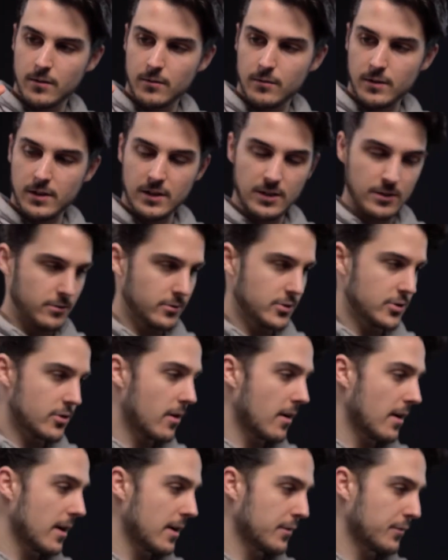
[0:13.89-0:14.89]
video
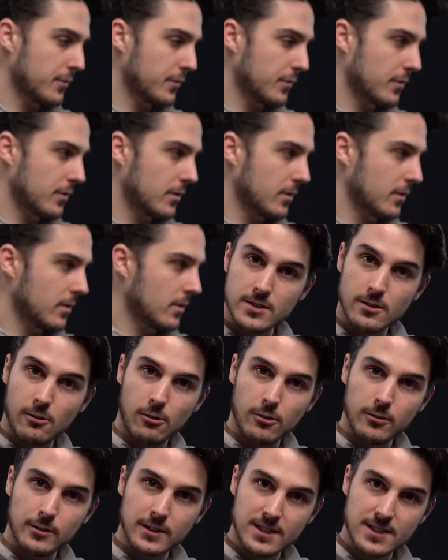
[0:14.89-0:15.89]
drive. It's
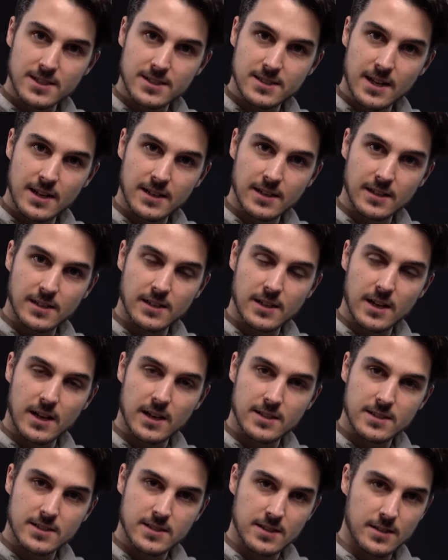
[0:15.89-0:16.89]
all extended
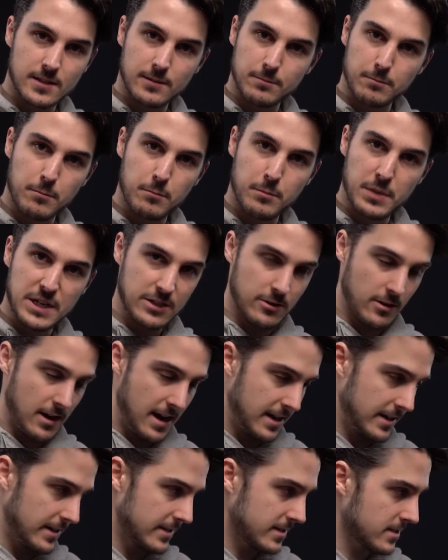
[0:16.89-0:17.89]
cuts and bigger
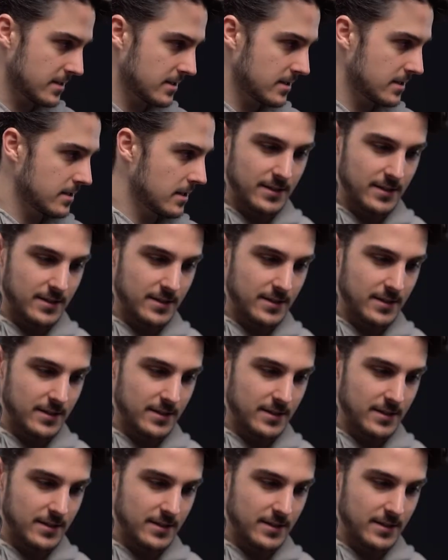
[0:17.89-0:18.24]
edits.